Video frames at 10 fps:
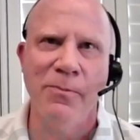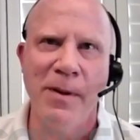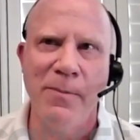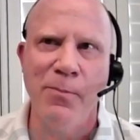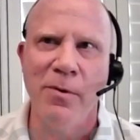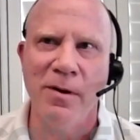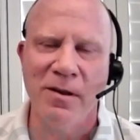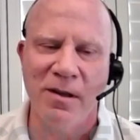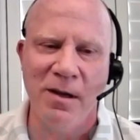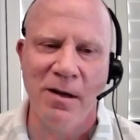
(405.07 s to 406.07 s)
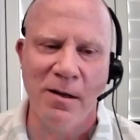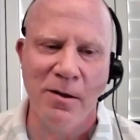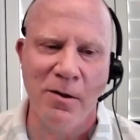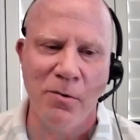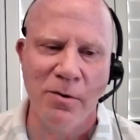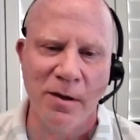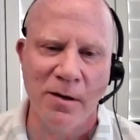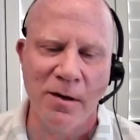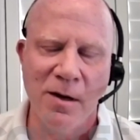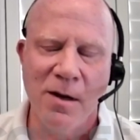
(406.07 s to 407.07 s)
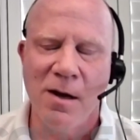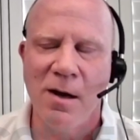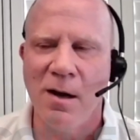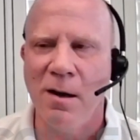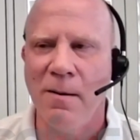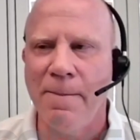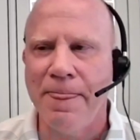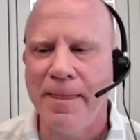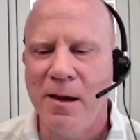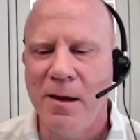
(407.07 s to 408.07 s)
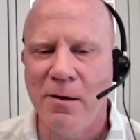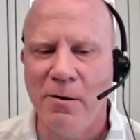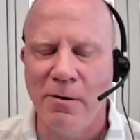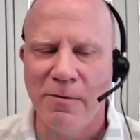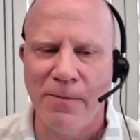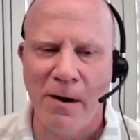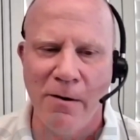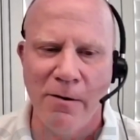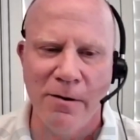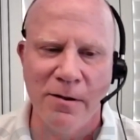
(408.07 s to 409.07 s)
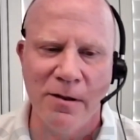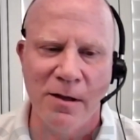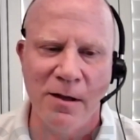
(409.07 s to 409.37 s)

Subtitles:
people can see it and use it. Um, as far as